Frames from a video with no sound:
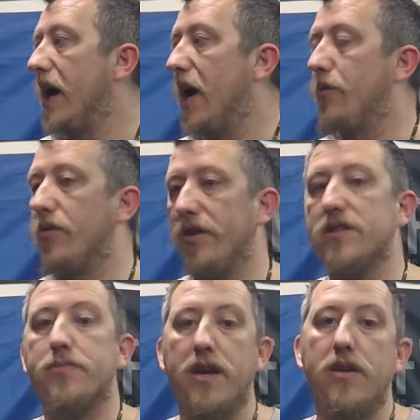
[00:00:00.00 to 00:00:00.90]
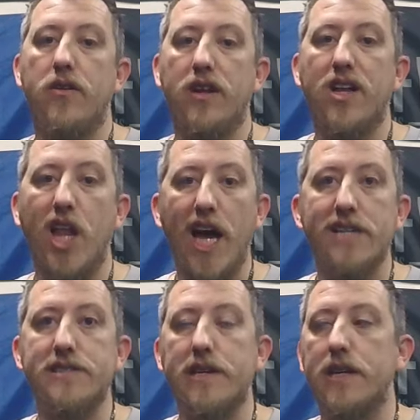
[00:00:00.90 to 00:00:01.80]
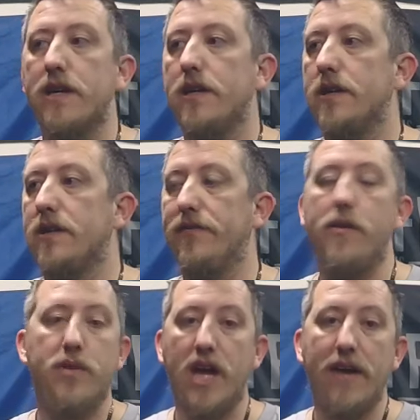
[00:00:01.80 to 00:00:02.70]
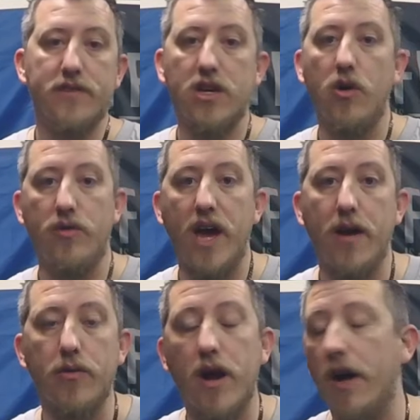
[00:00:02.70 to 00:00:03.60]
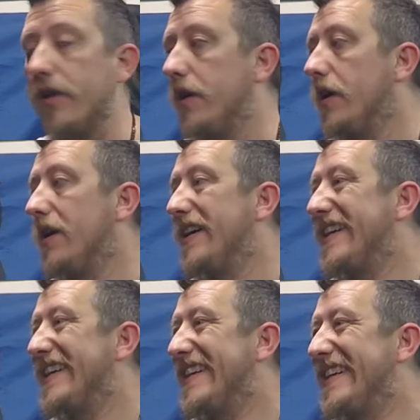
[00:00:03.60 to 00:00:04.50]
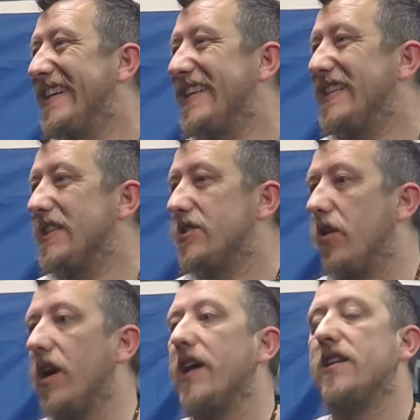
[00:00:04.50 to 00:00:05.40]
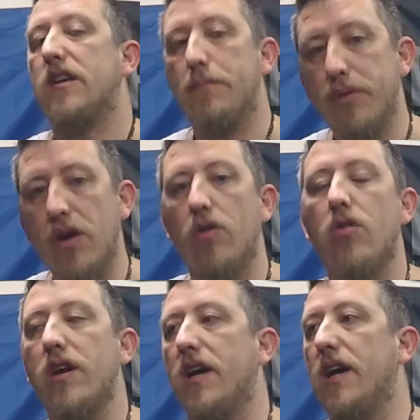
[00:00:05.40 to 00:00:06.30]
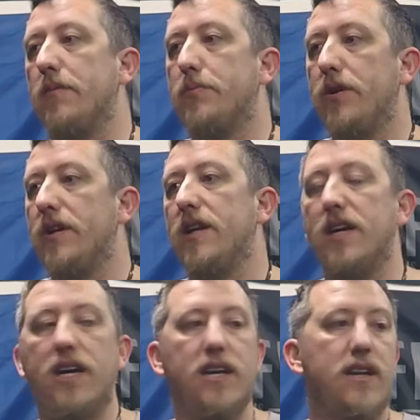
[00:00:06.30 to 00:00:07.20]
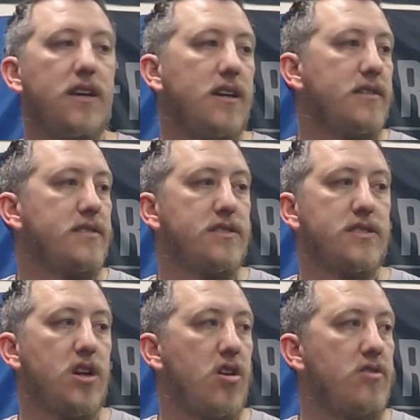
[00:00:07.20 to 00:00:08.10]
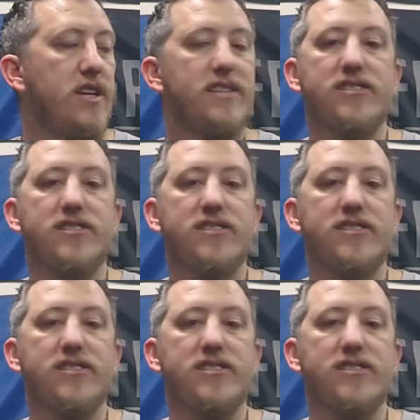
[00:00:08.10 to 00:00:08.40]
I would rather spend it on a classic if I'm going to have to go that route. So I got the computer in, put it in, turned it,